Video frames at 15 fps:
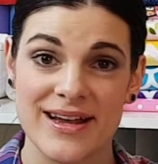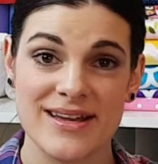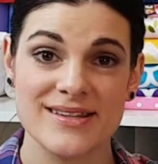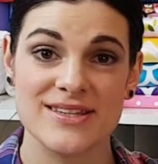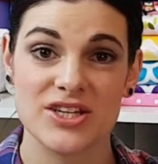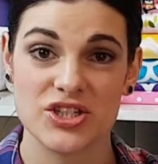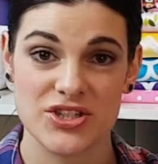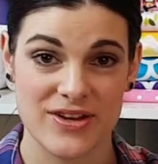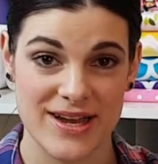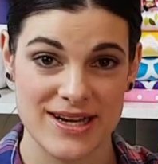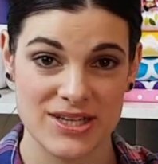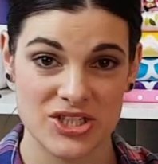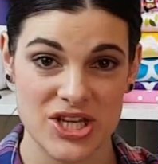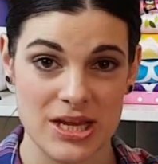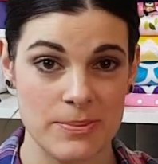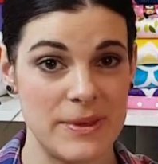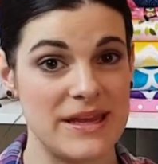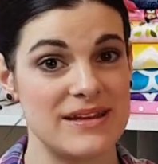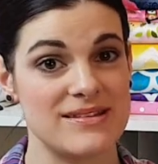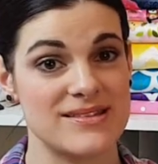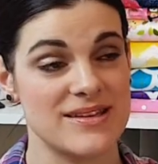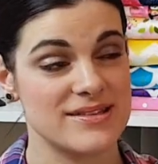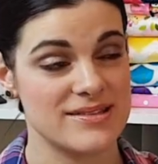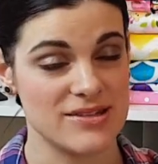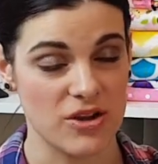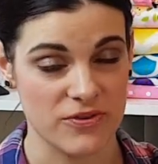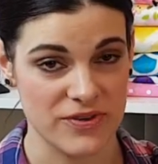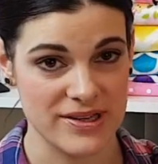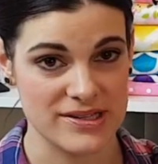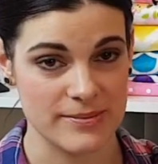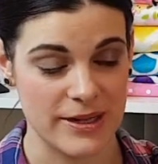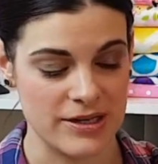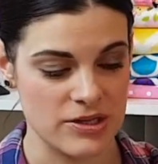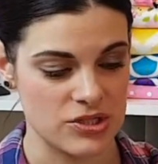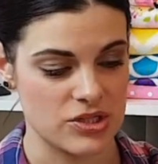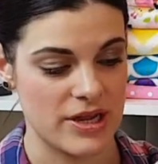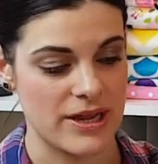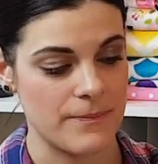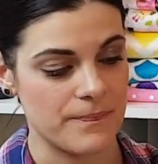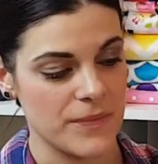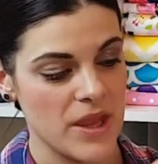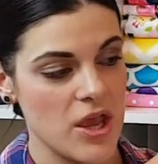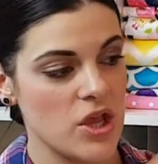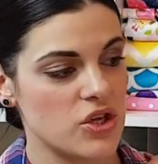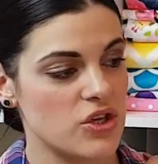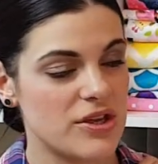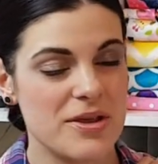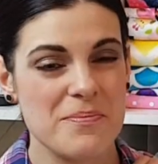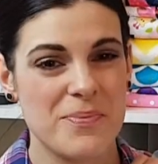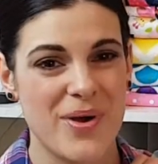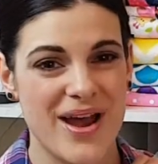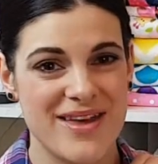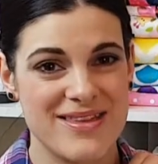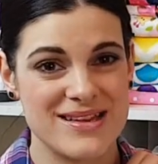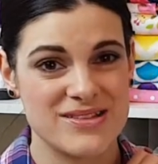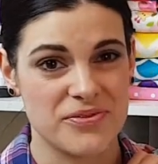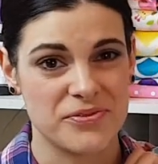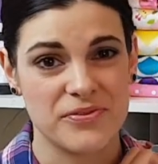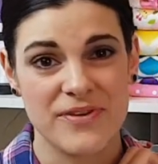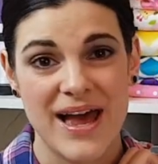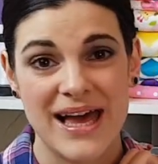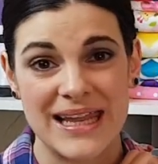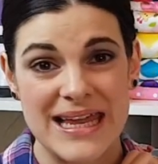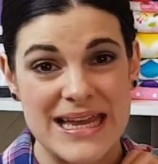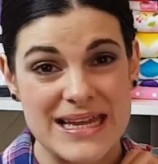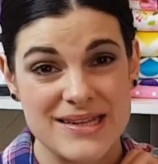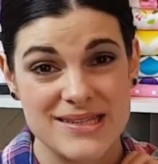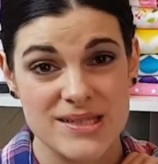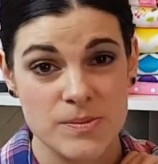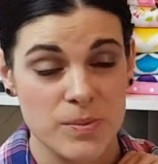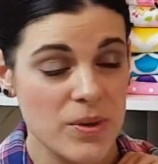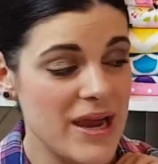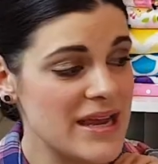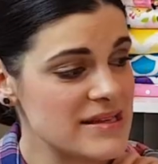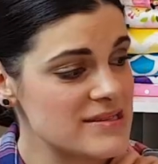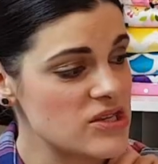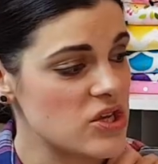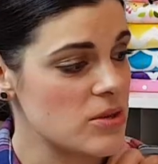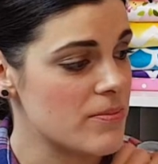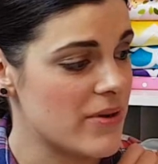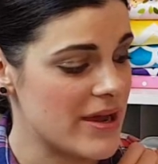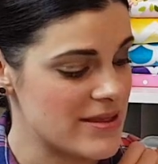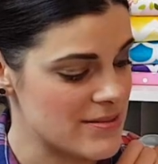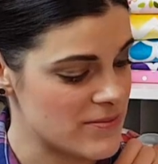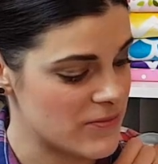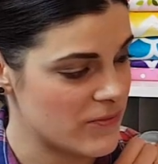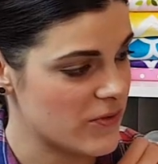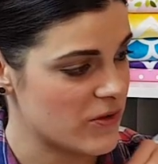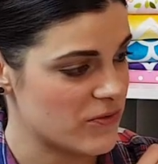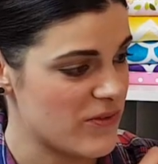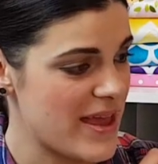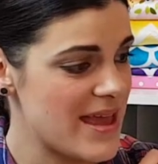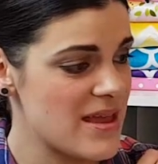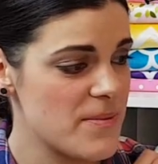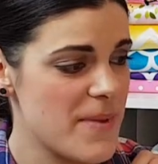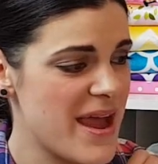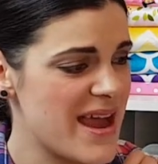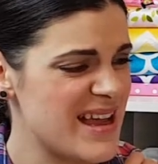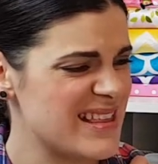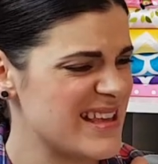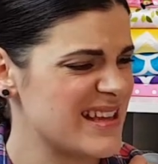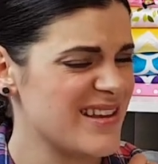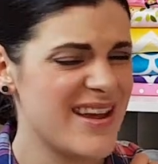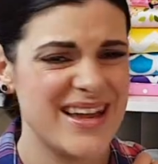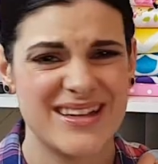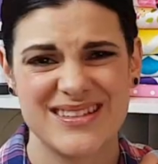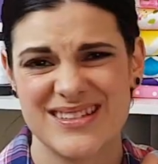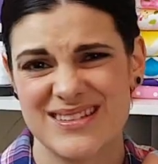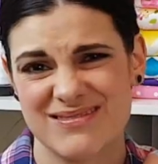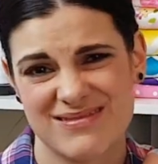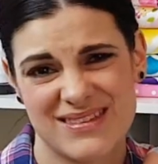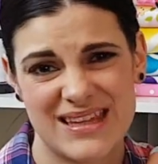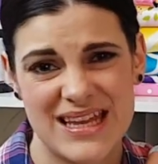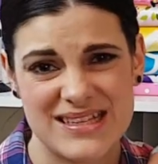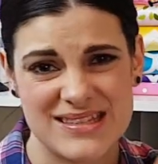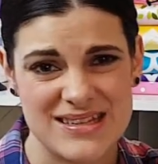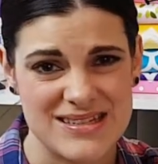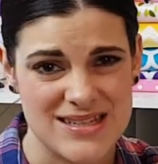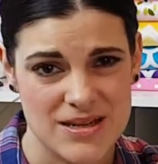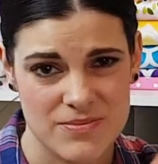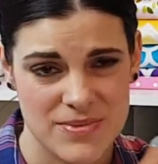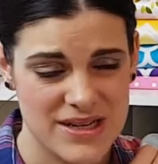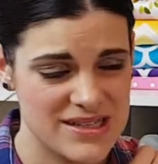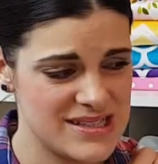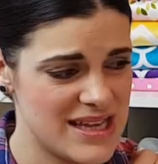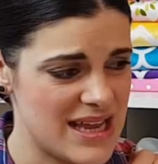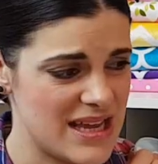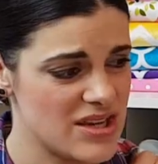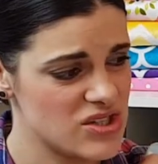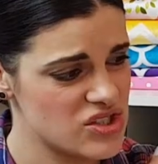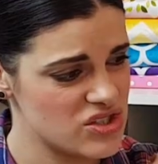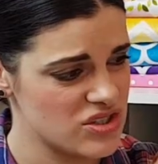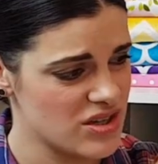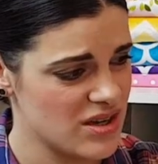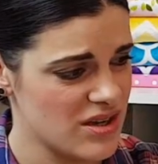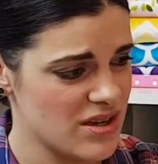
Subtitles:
as China cheapies. Self-explanatory. You can buy these off of AliExpress, you can buy them off eBay, and they're like less than 10 bucks each,